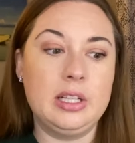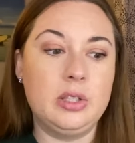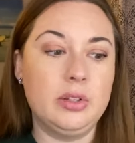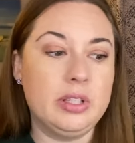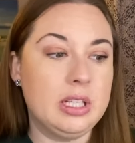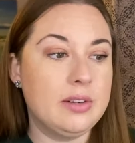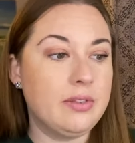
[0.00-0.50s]
So
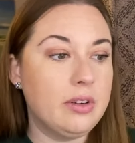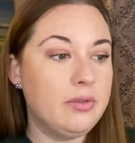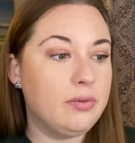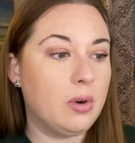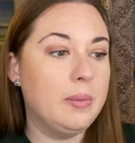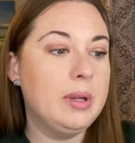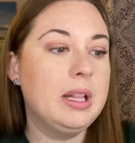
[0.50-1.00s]
it's a different
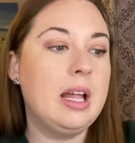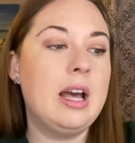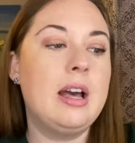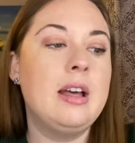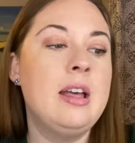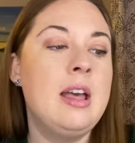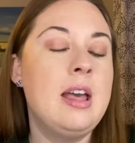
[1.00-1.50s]

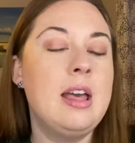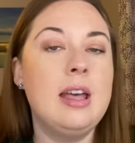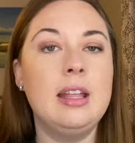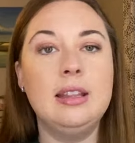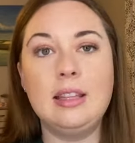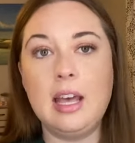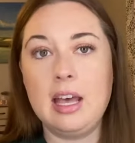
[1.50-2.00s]
formula
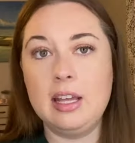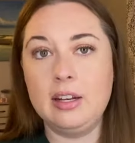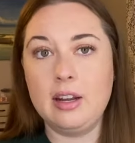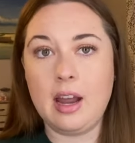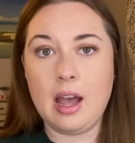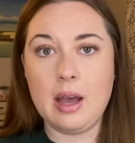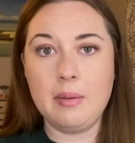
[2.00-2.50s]
than
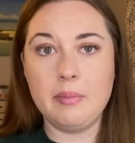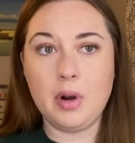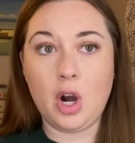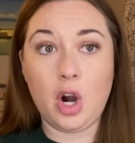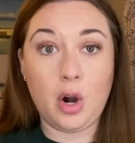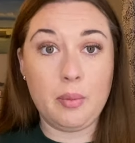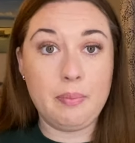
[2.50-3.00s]

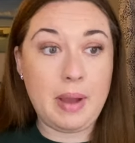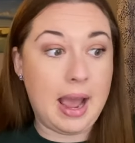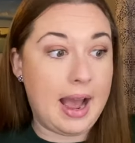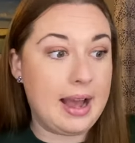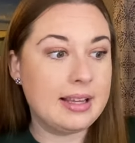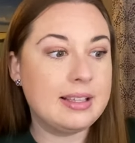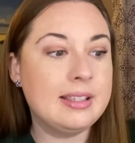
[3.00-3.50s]
her
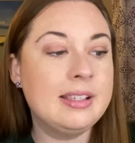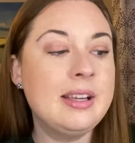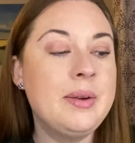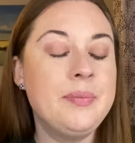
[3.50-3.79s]
bags.